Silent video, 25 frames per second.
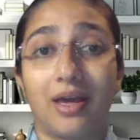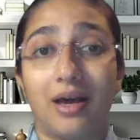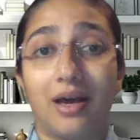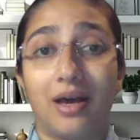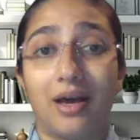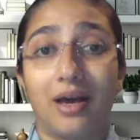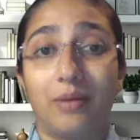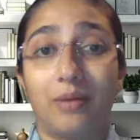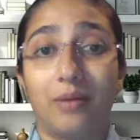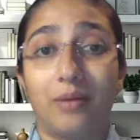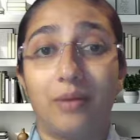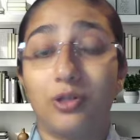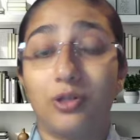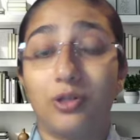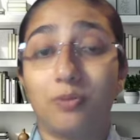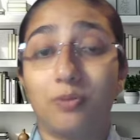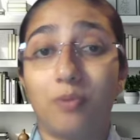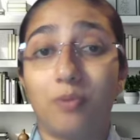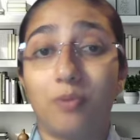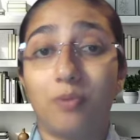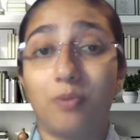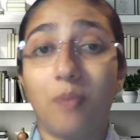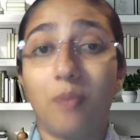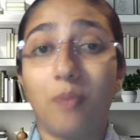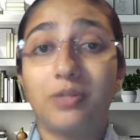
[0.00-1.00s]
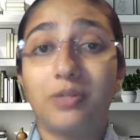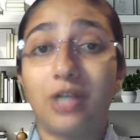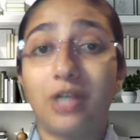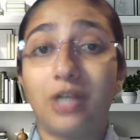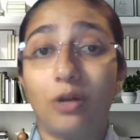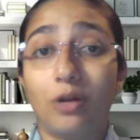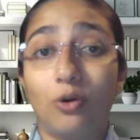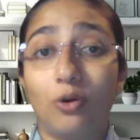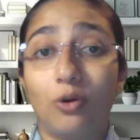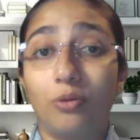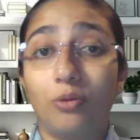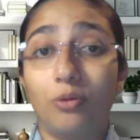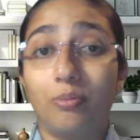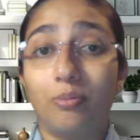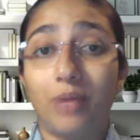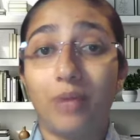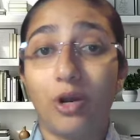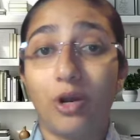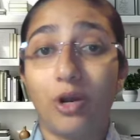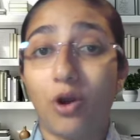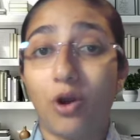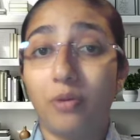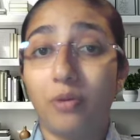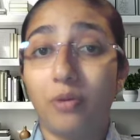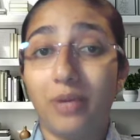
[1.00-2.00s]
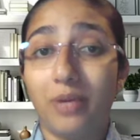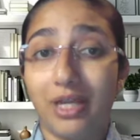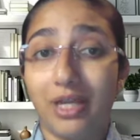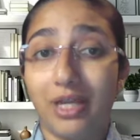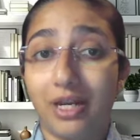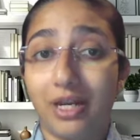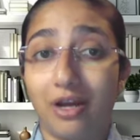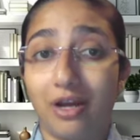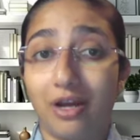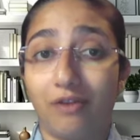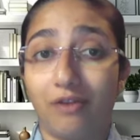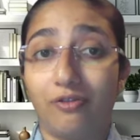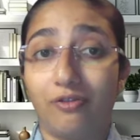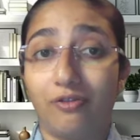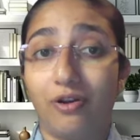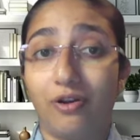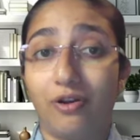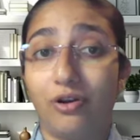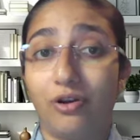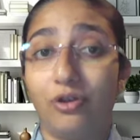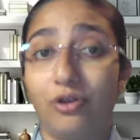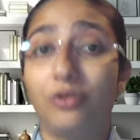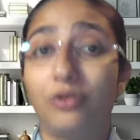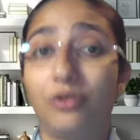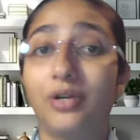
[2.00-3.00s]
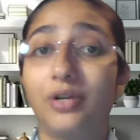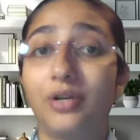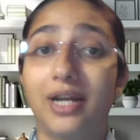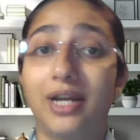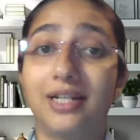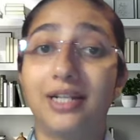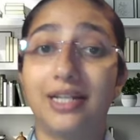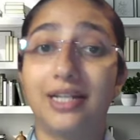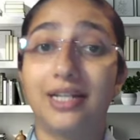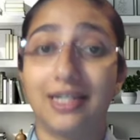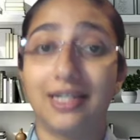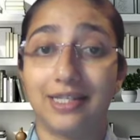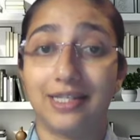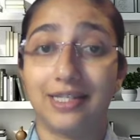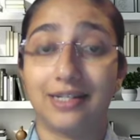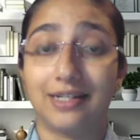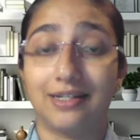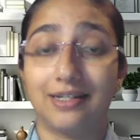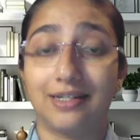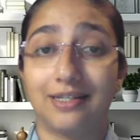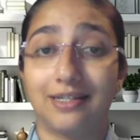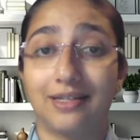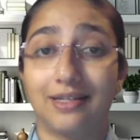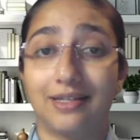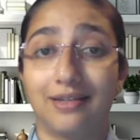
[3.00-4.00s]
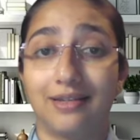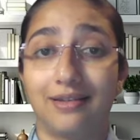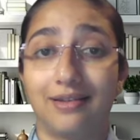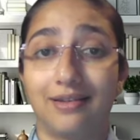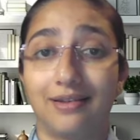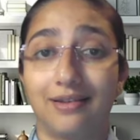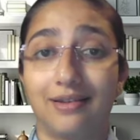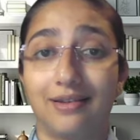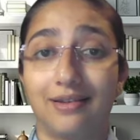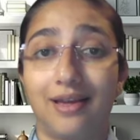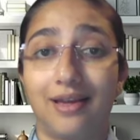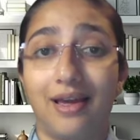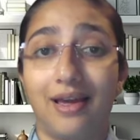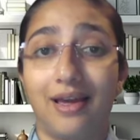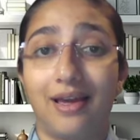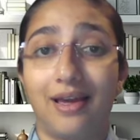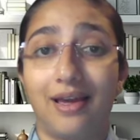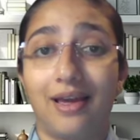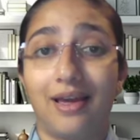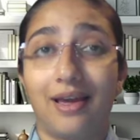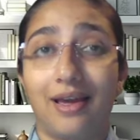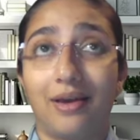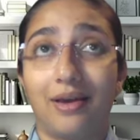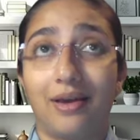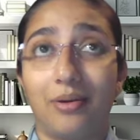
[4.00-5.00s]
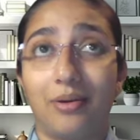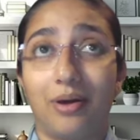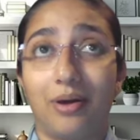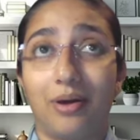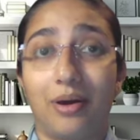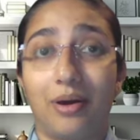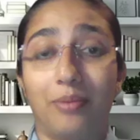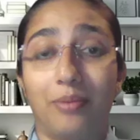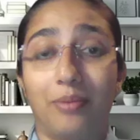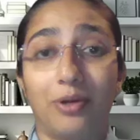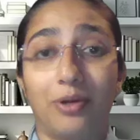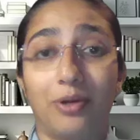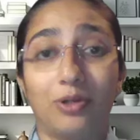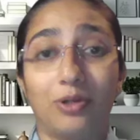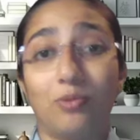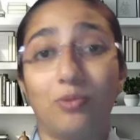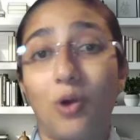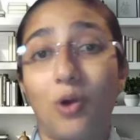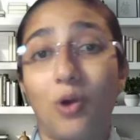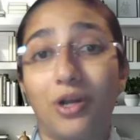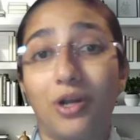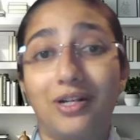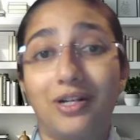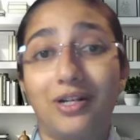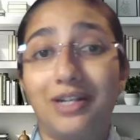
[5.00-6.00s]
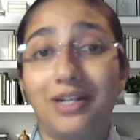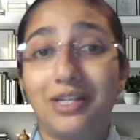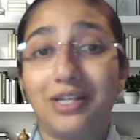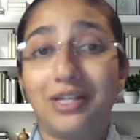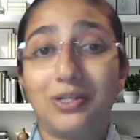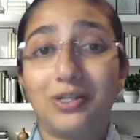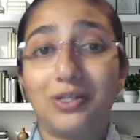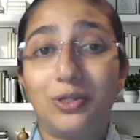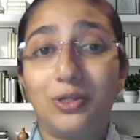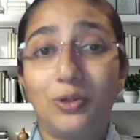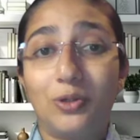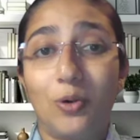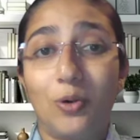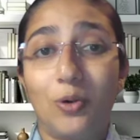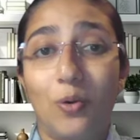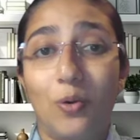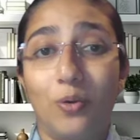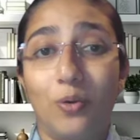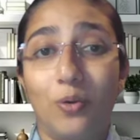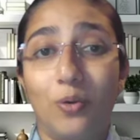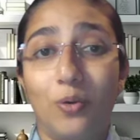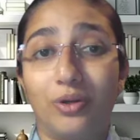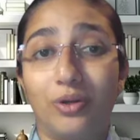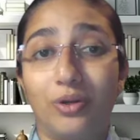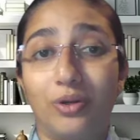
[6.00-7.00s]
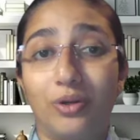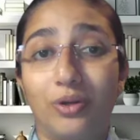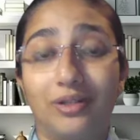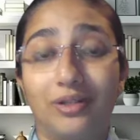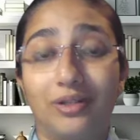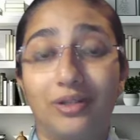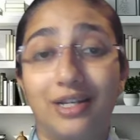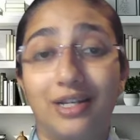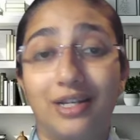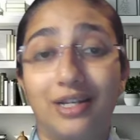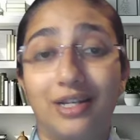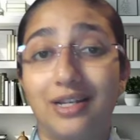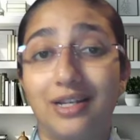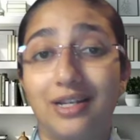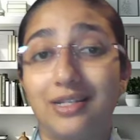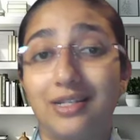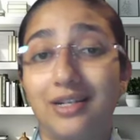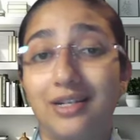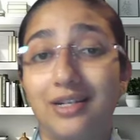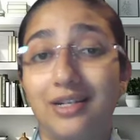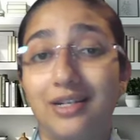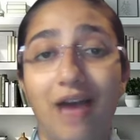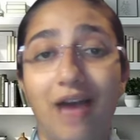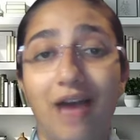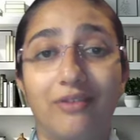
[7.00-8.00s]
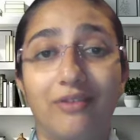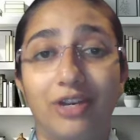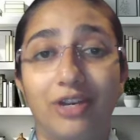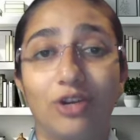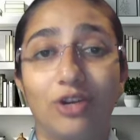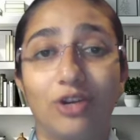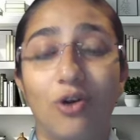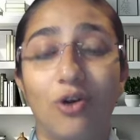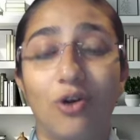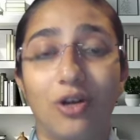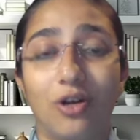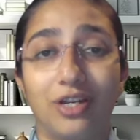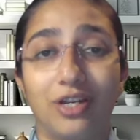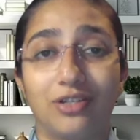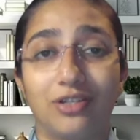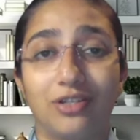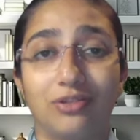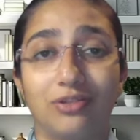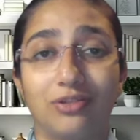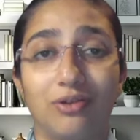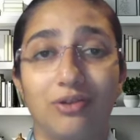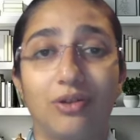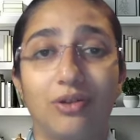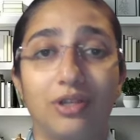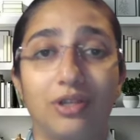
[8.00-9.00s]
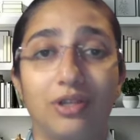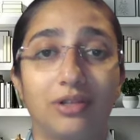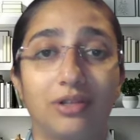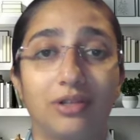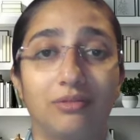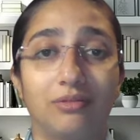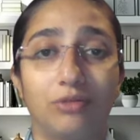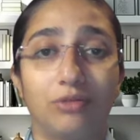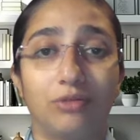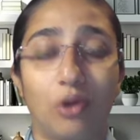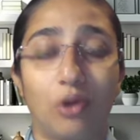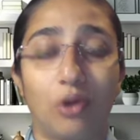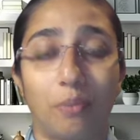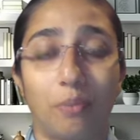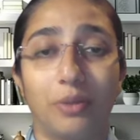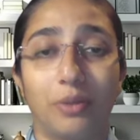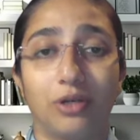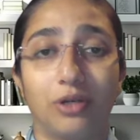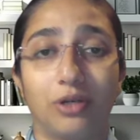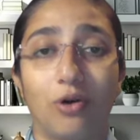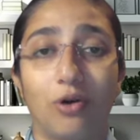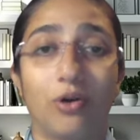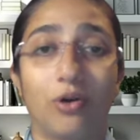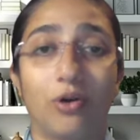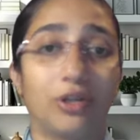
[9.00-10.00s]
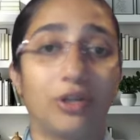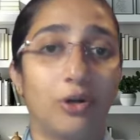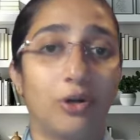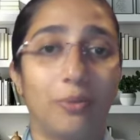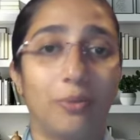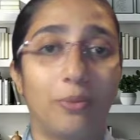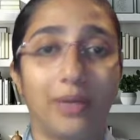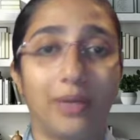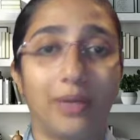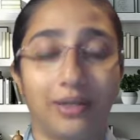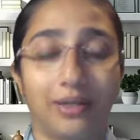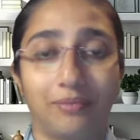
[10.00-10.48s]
Because prompts alone may not be enough to get the results. Because model doesn't know, it doesn't have any knowledge on the topic or the domain.